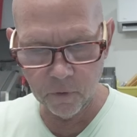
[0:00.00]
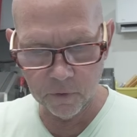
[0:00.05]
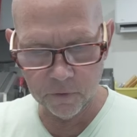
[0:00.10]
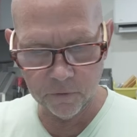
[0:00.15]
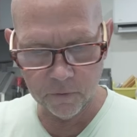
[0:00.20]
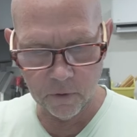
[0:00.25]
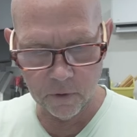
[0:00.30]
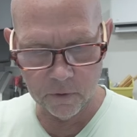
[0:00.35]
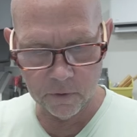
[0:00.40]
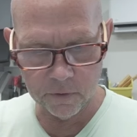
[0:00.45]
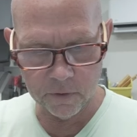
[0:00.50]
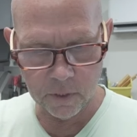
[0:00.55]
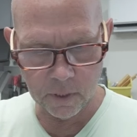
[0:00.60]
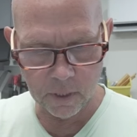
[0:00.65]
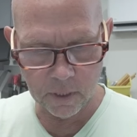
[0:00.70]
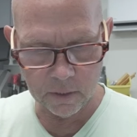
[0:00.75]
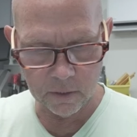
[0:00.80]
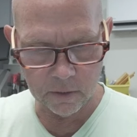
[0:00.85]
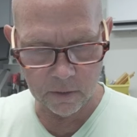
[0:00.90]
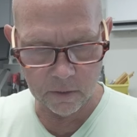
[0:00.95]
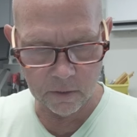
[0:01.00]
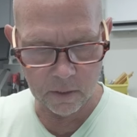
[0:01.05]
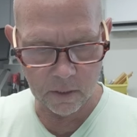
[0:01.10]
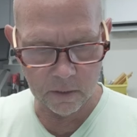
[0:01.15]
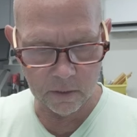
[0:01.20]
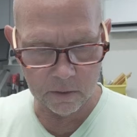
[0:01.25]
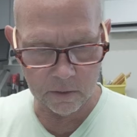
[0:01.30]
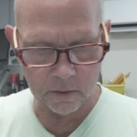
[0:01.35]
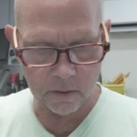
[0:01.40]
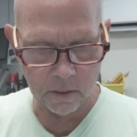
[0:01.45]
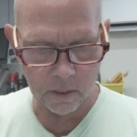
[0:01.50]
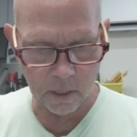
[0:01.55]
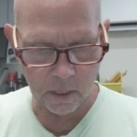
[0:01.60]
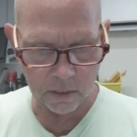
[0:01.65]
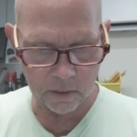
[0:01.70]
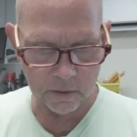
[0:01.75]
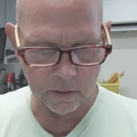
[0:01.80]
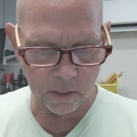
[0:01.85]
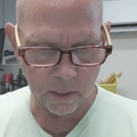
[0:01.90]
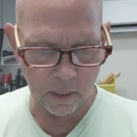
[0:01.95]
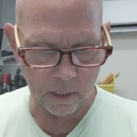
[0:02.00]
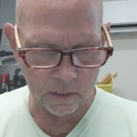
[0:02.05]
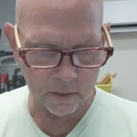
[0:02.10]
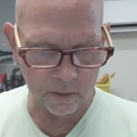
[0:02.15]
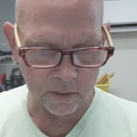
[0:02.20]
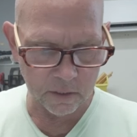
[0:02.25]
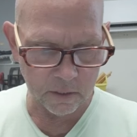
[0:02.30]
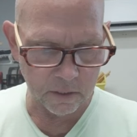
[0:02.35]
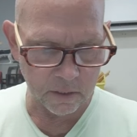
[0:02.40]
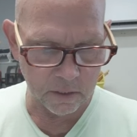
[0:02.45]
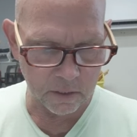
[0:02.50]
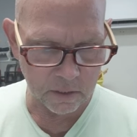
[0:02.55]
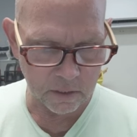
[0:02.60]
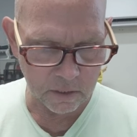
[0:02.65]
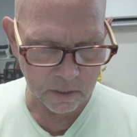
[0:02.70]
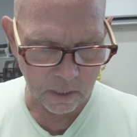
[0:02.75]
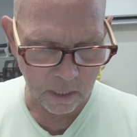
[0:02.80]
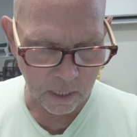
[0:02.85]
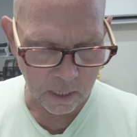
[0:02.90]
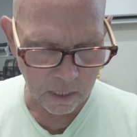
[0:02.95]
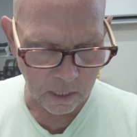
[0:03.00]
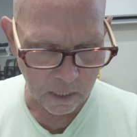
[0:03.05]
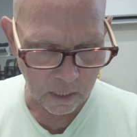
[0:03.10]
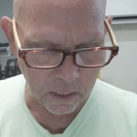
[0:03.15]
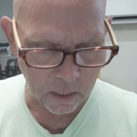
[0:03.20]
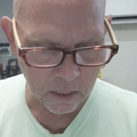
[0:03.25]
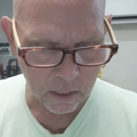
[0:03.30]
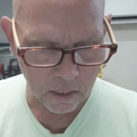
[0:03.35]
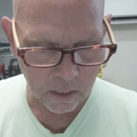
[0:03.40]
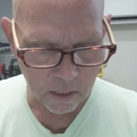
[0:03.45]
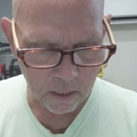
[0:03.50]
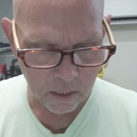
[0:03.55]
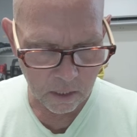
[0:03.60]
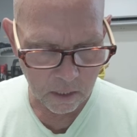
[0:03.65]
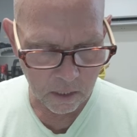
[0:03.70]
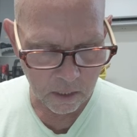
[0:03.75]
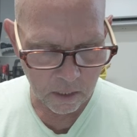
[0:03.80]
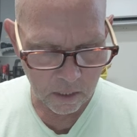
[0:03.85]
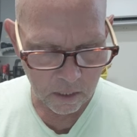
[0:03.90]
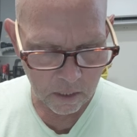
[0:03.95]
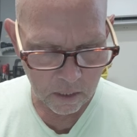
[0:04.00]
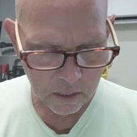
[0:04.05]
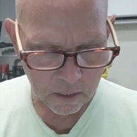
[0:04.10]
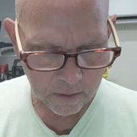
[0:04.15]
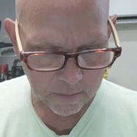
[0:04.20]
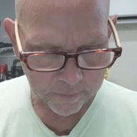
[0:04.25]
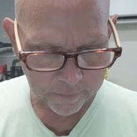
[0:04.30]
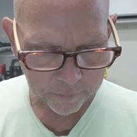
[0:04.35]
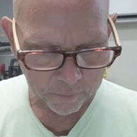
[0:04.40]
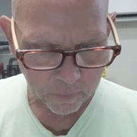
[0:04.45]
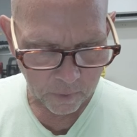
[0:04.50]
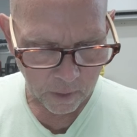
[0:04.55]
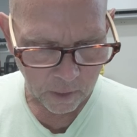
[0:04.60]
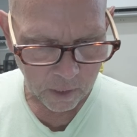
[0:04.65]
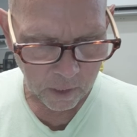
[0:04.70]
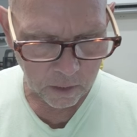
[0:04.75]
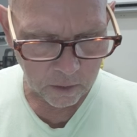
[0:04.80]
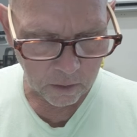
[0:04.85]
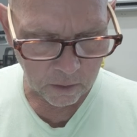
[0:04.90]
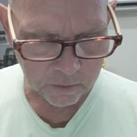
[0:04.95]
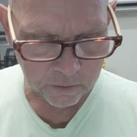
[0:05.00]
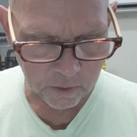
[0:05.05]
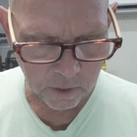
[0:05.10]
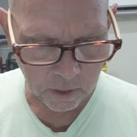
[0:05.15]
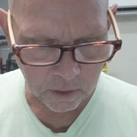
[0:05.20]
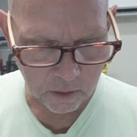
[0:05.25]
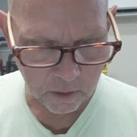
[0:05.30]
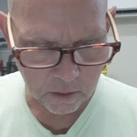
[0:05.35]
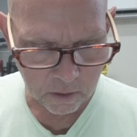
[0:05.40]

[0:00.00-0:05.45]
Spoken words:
screws to get this nice and steady. It looks like